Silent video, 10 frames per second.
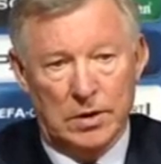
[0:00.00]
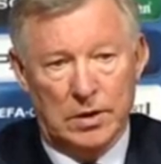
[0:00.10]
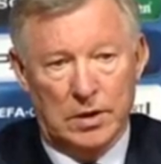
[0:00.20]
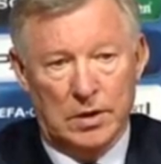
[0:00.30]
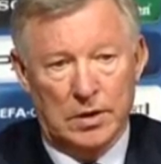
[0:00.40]

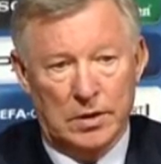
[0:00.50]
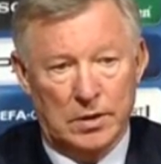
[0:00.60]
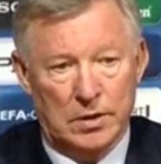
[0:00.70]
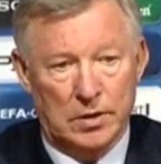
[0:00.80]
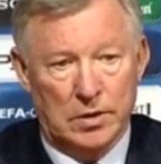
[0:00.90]
We're
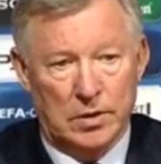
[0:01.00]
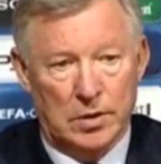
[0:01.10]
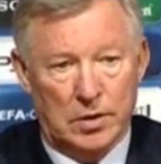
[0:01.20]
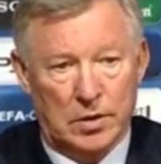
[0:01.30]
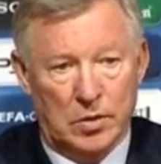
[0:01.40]

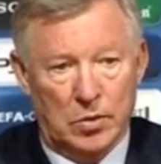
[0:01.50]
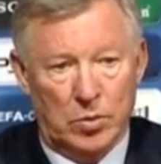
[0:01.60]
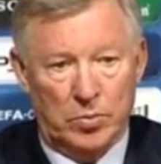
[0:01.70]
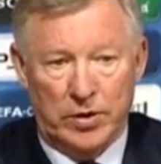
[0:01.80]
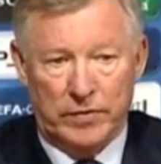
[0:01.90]

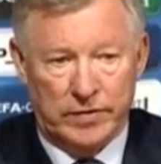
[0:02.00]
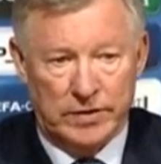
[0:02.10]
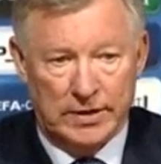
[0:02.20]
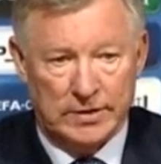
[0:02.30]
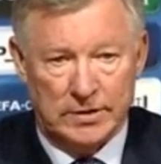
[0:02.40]
playing a
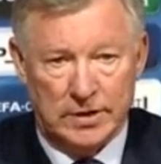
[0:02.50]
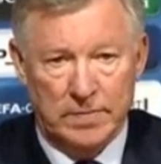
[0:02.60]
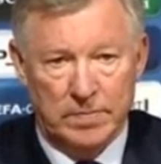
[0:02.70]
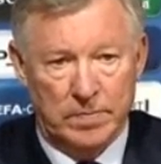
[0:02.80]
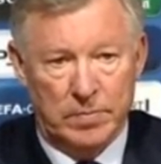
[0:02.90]
fantastic
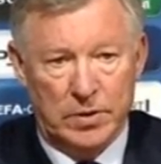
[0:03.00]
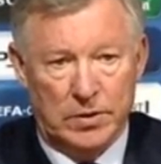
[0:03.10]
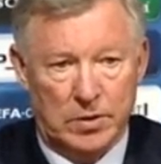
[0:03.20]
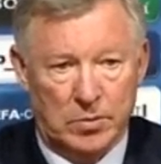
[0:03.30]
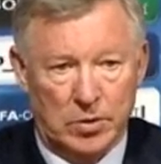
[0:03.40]
team,
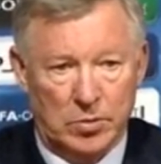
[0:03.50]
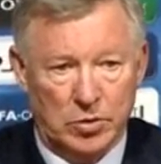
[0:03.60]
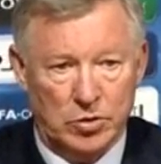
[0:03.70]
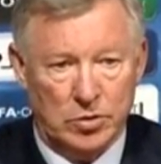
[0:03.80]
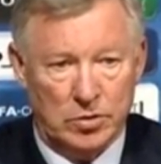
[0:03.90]
but
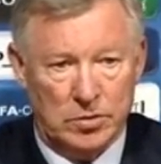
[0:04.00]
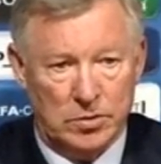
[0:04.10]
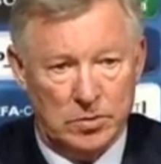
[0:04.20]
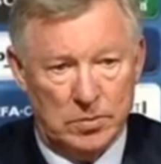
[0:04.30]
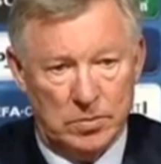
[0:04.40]
we
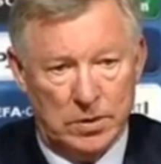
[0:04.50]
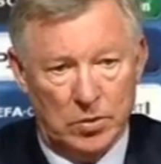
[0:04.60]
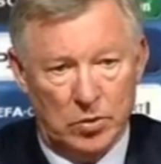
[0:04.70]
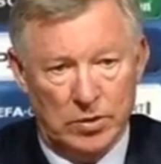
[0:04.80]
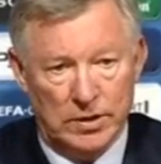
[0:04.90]
shouldn't
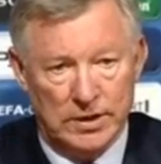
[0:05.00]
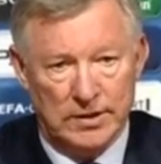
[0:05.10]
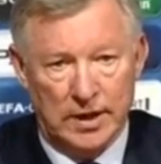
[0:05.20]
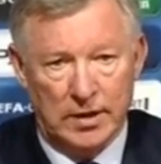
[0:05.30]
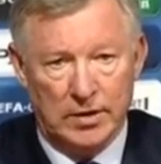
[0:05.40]
be holding it as
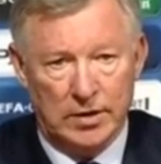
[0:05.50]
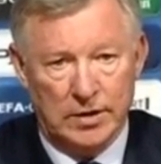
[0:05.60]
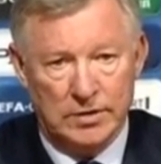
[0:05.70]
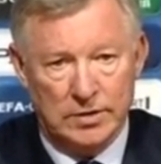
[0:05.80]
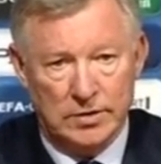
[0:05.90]
a terror
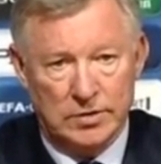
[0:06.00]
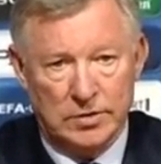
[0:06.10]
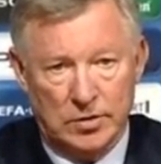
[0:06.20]
against us.